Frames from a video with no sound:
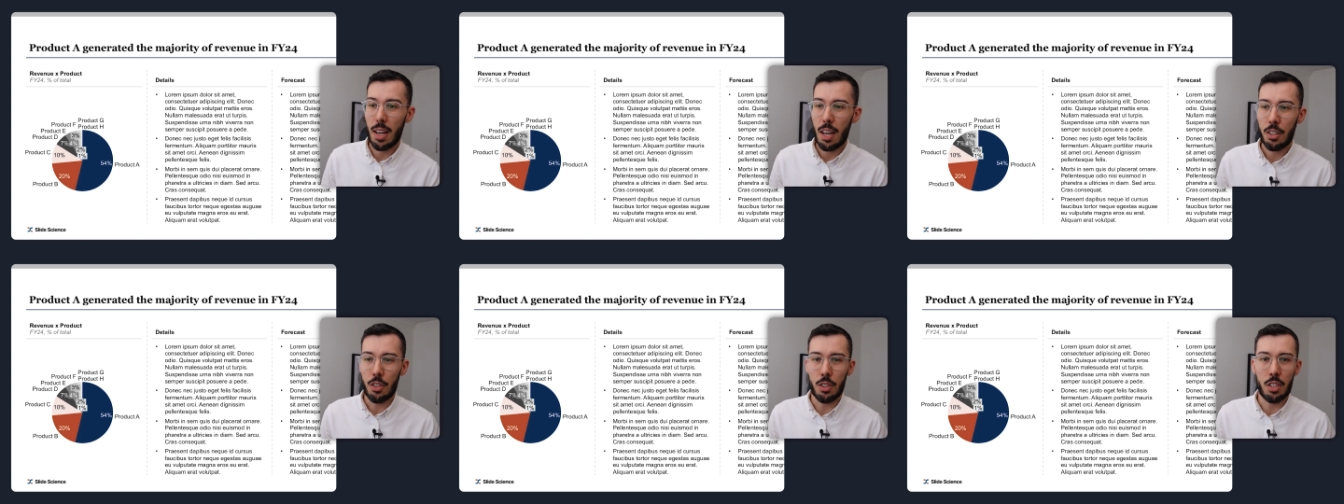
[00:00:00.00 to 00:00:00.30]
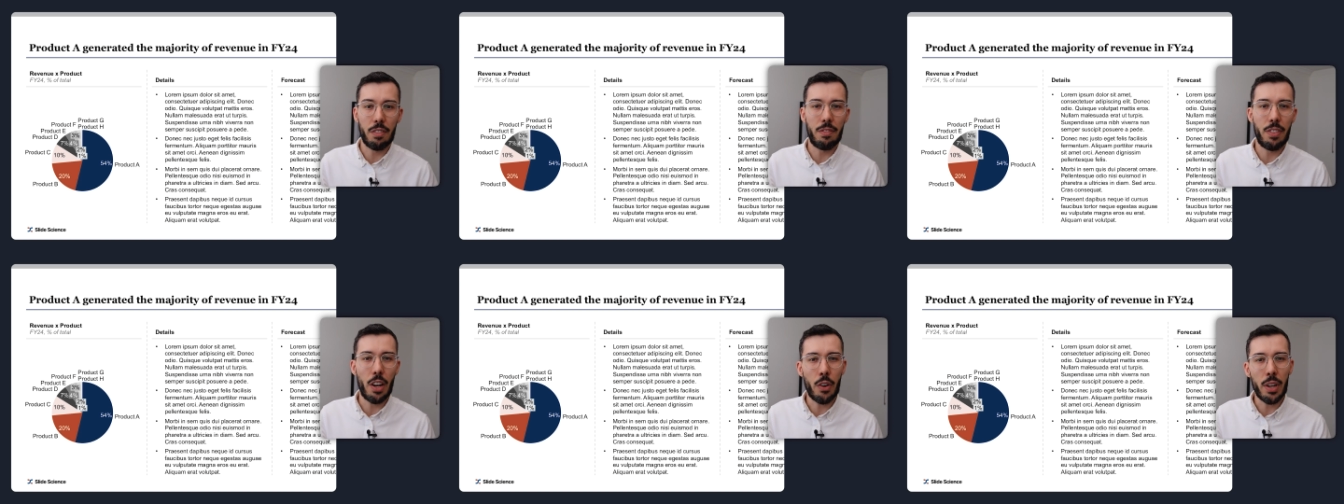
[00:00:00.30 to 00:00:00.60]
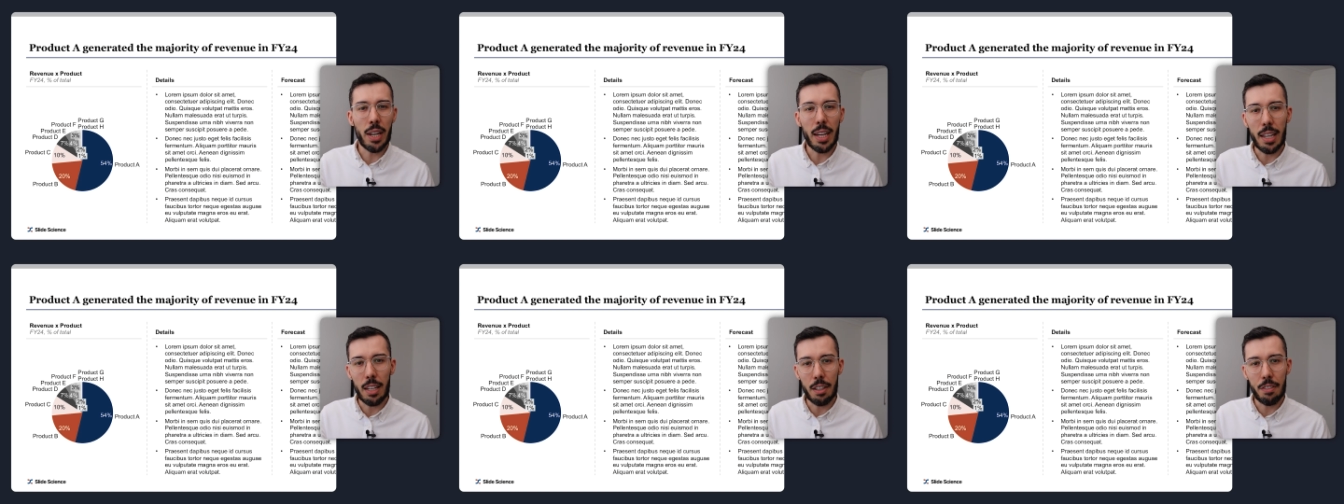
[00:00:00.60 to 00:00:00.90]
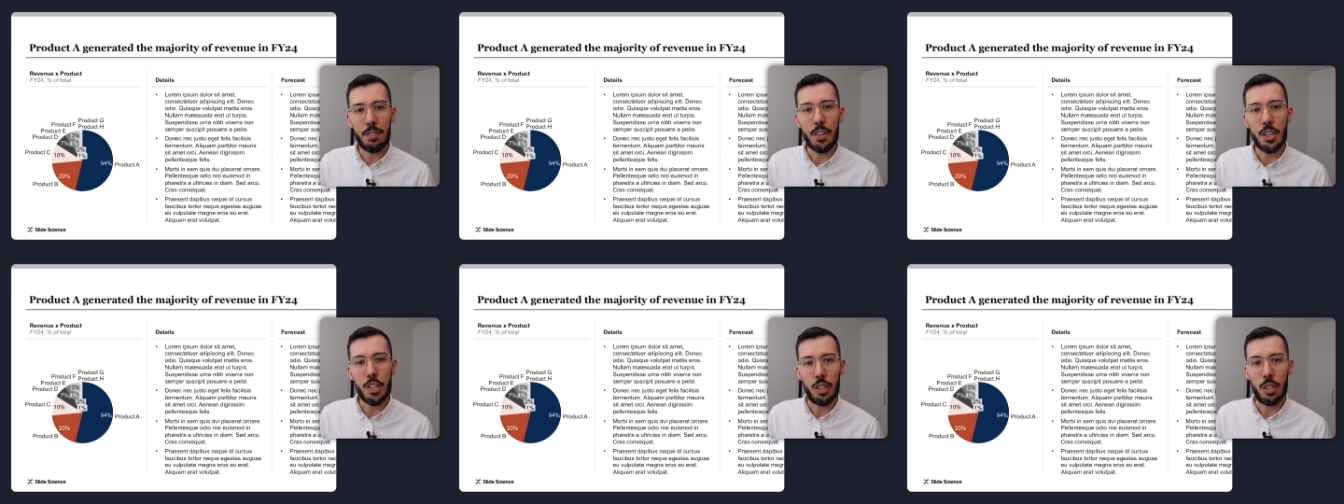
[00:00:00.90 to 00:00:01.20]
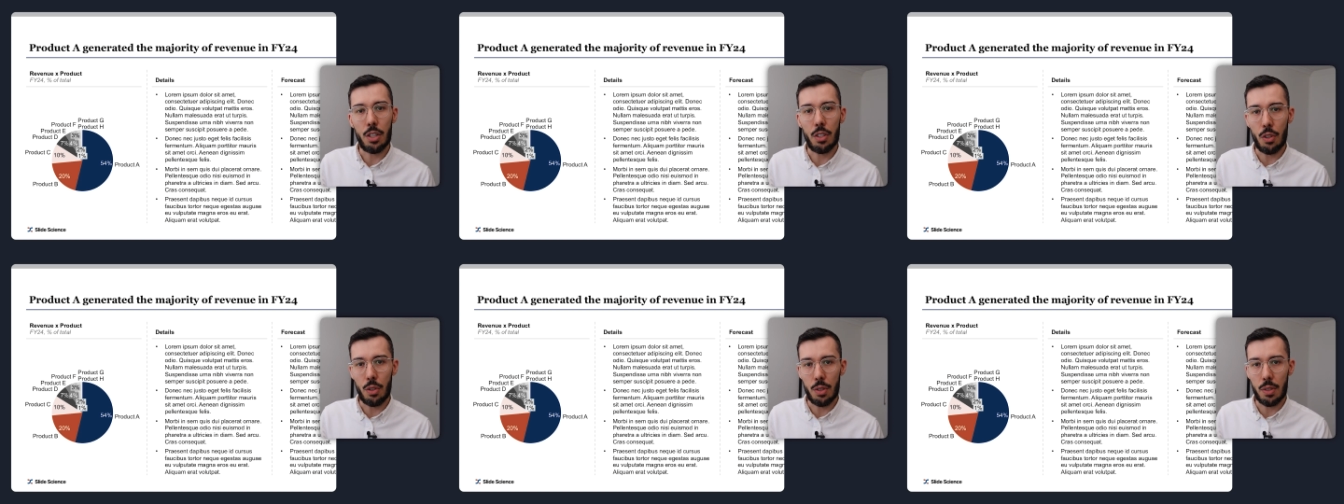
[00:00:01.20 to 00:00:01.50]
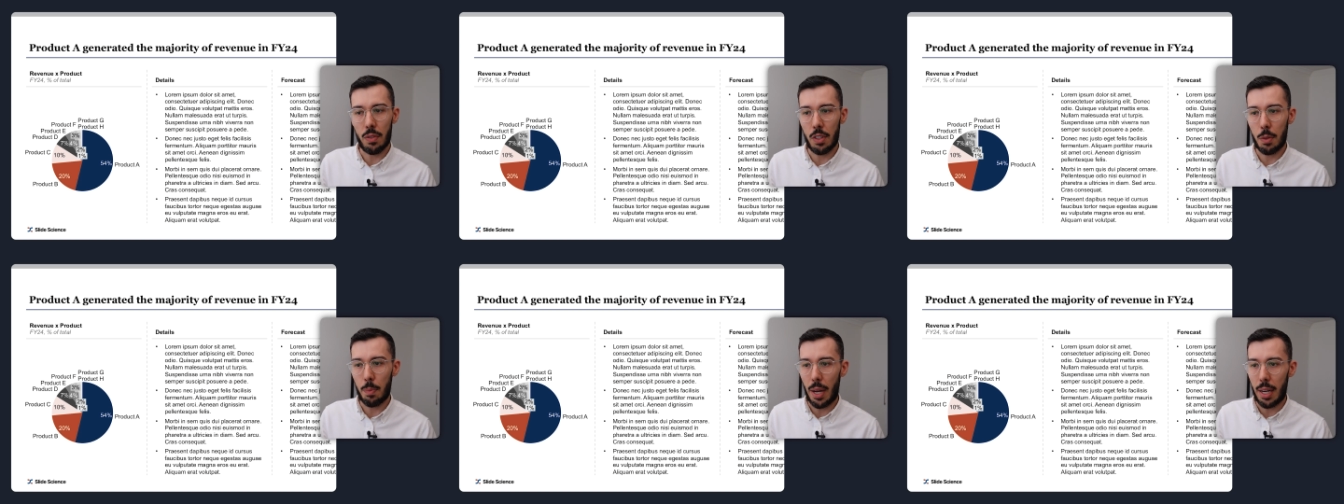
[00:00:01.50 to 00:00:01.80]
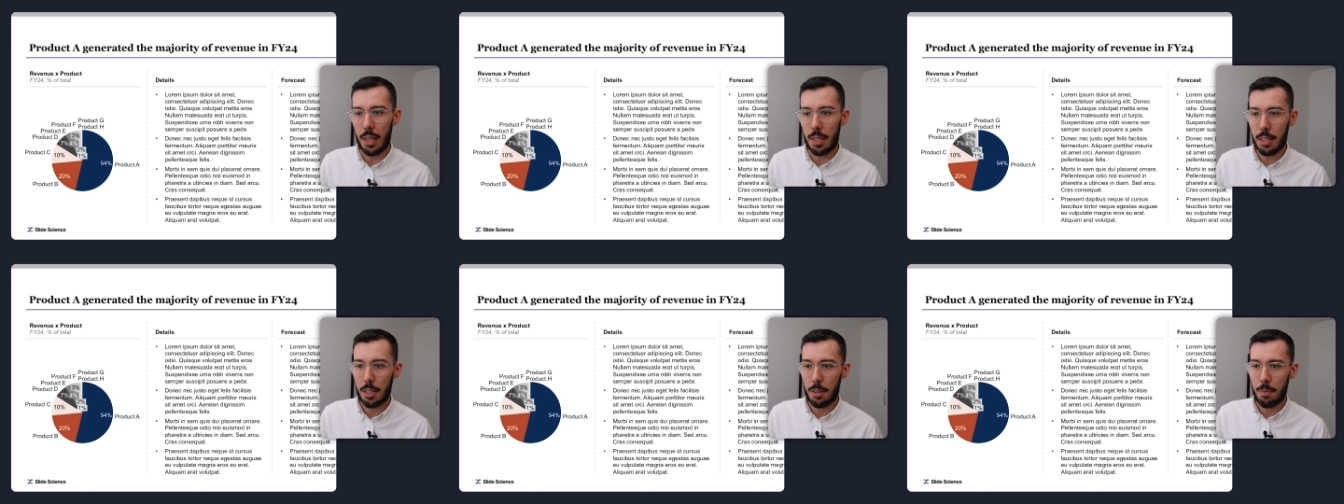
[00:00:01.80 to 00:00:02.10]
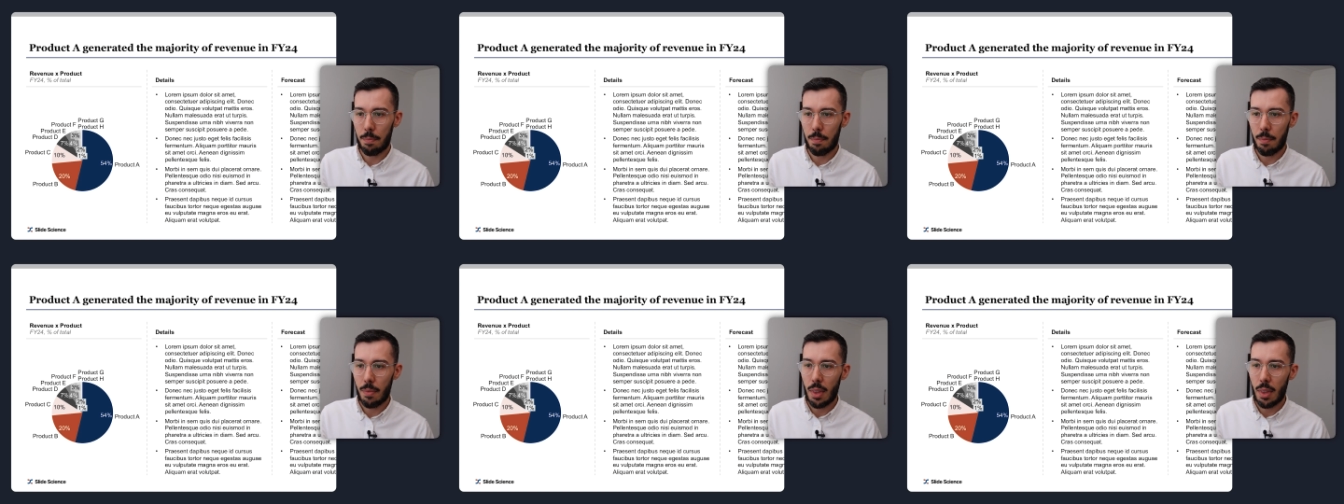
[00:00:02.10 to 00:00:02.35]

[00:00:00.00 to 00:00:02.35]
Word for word: So it's a very inefficient use of space.